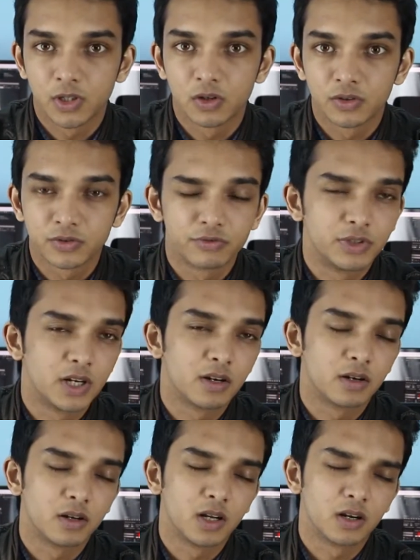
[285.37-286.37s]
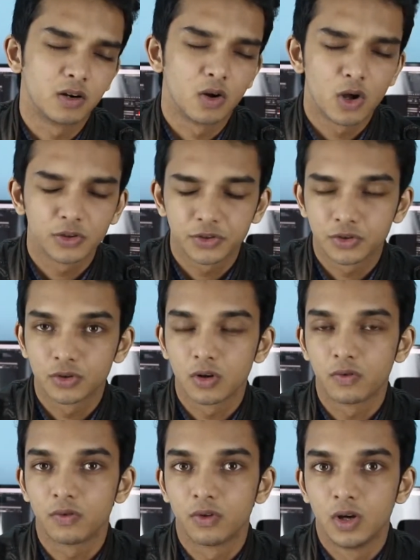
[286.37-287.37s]
because there are lots
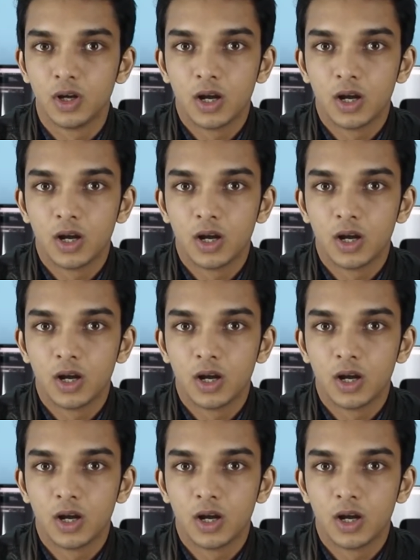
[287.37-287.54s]
of